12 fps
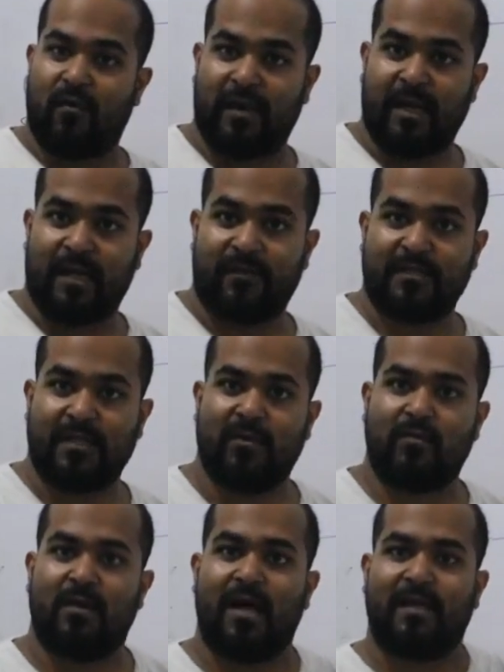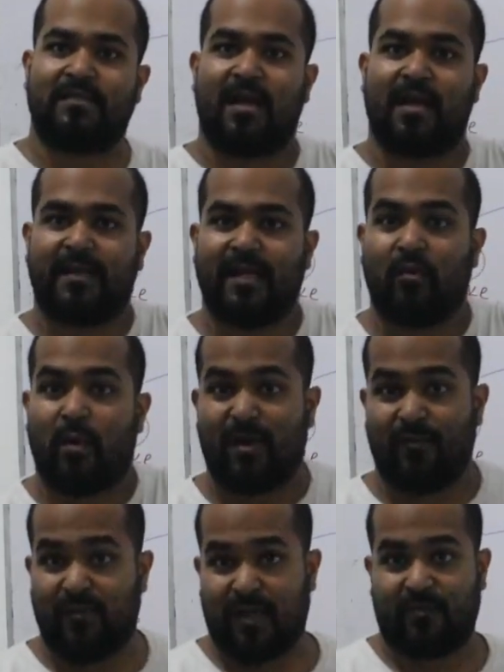48 hours, it could last until
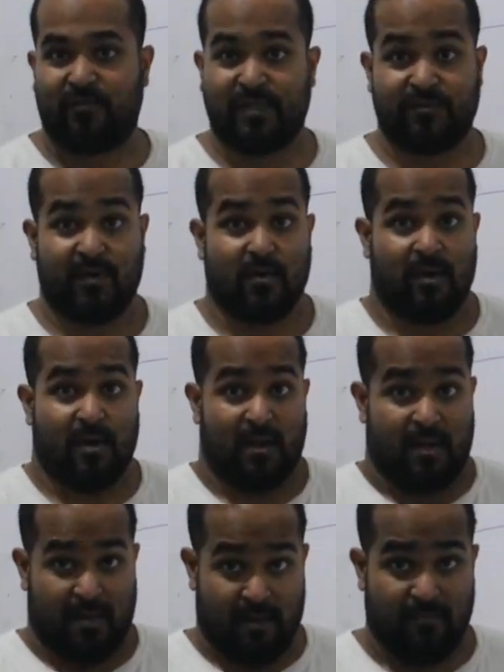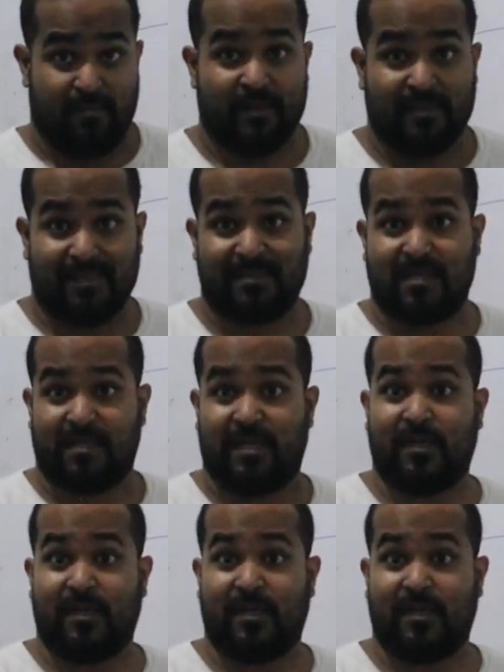1 week, which we call persistent.